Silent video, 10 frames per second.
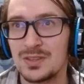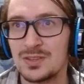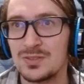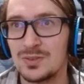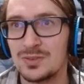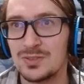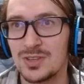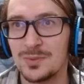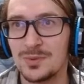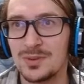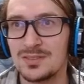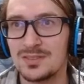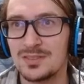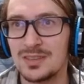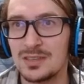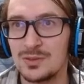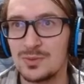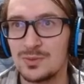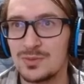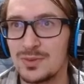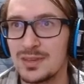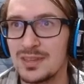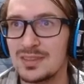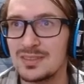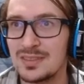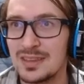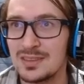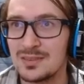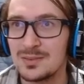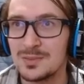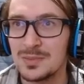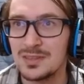Certain shop quests let you trade this item